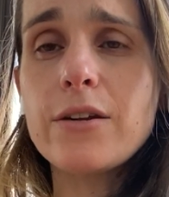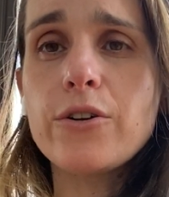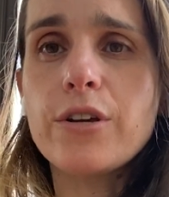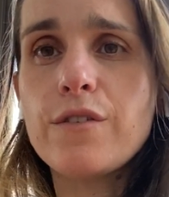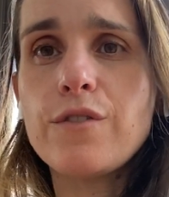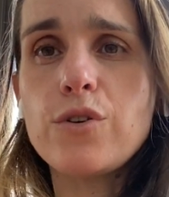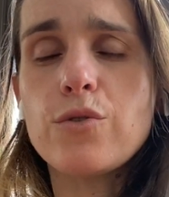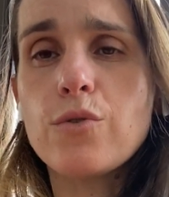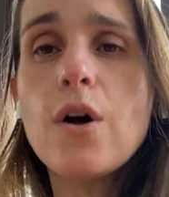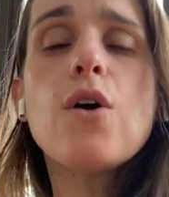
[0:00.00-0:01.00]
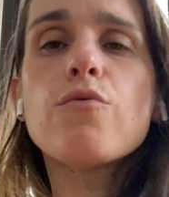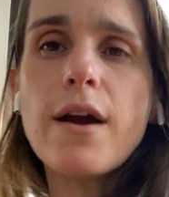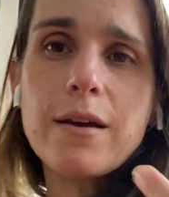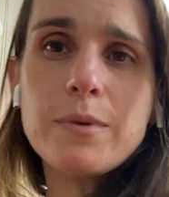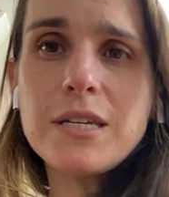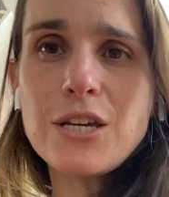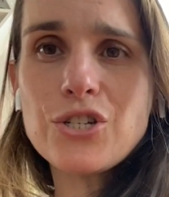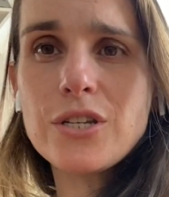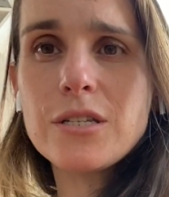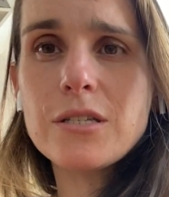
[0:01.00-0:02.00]
it'll give you
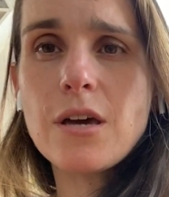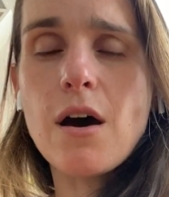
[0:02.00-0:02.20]
recommendations